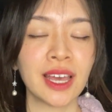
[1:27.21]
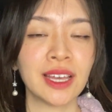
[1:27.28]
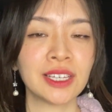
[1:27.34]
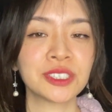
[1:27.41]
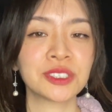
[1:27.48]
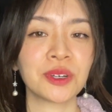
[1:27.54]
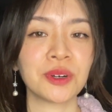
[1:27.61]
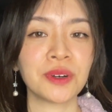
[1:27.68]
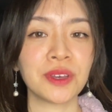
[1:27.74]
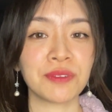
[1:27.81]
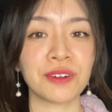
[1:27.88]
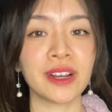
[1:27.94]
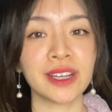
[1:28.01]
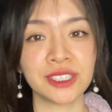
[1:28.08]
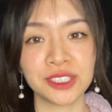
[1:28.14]
So if you're
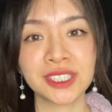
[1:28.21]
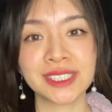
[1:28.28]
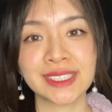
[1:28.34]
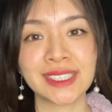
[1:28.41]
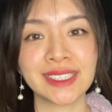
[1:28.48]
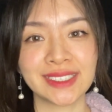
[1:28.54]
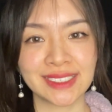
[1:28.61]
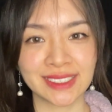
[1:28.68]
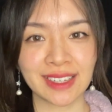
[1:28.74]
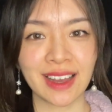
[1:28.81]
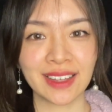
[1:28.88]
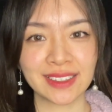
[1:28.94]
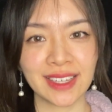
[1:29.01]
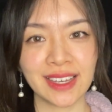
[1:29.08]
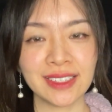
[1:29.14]
interested in this
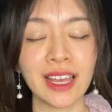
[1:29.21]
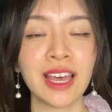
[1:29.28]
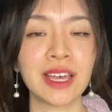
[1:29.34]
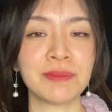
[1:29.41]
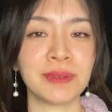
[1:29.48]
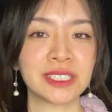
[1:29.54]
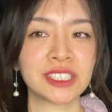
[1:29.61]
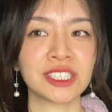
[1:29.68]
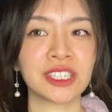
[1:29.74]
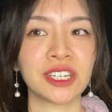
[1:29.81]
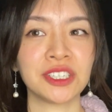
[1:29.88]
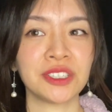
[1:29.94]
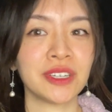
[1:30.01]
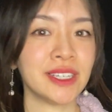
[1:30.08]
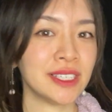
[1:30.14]
content, make sure
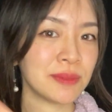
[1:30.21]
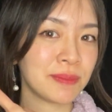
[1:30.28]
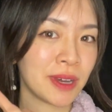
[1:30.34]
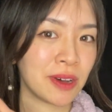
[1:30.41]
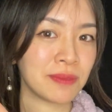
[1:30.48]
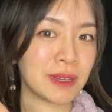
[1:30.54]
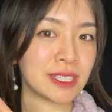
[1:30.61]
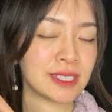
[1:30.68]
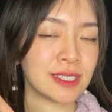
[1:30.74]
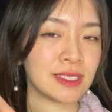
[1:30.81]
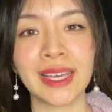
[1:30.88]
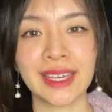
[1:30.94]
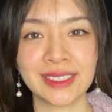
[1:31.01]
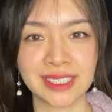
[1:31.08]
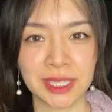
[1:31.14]
you hit the bell button
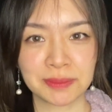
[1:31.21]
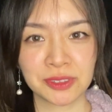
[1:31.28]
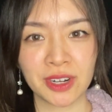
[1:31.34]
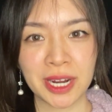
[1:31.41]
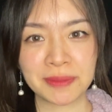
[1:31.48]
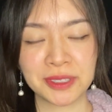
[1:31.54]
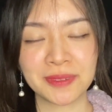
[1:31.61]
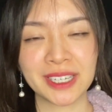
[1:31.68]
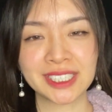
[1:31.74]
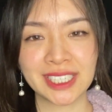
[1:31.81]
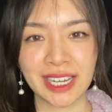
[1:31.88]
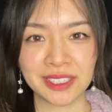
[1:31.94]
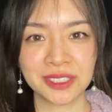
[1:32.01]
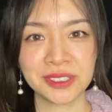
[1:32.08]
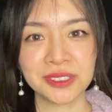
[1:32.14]
and subscribe to my
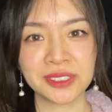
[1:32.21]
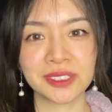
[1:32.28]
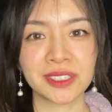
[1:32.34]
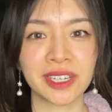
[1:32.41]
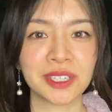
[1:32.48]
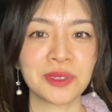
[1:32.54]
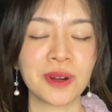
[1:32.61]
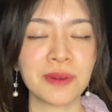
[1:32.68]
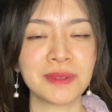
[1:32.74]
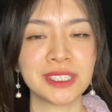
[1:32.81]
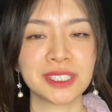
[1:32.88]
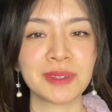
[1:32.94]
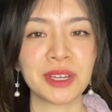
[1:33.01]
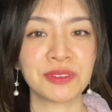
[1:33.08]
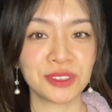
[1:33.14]
channel so that you won't miss
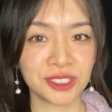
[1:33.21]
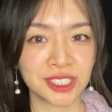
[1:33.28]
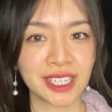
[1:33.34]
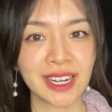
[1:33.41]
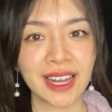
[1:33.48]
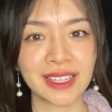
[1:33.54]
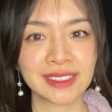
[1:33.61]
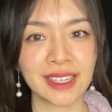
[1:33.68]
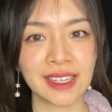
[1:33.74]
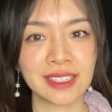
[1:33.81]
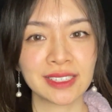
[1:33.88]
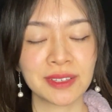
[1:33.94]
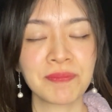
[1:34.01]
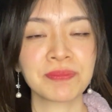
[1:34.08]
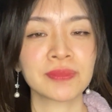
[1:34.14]
my future content.